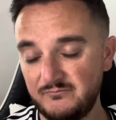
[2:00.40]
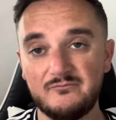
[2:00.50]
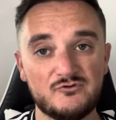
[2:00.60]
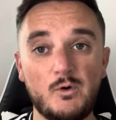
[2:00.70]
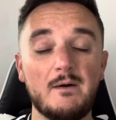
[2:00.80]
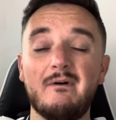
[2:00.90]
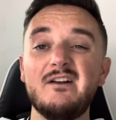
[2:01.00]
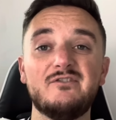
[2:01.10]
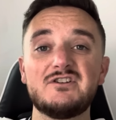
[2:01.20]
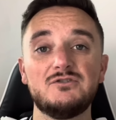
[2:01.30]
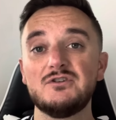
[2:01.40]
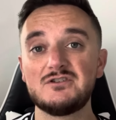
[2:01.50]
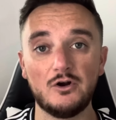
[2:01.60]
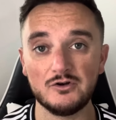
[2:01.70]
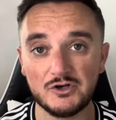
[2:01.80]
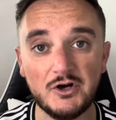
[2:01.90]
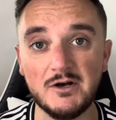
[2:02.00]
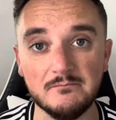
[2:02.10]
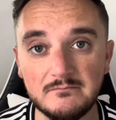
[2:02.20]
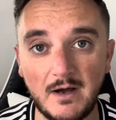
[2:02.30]
quite rightfully so, it's not looking good on
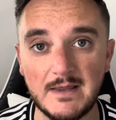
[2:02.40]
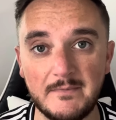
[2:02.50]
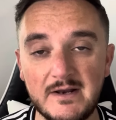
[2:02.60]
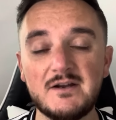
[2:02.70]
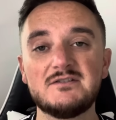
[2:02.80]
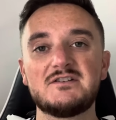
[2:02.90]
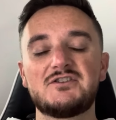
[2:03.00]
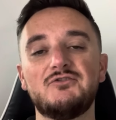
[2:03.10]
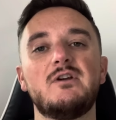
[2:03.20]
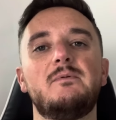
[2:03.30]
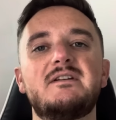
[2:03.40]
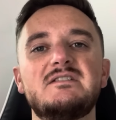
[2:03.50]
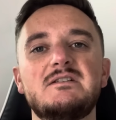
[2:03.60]
him at the minute, because it's 3 weeks in the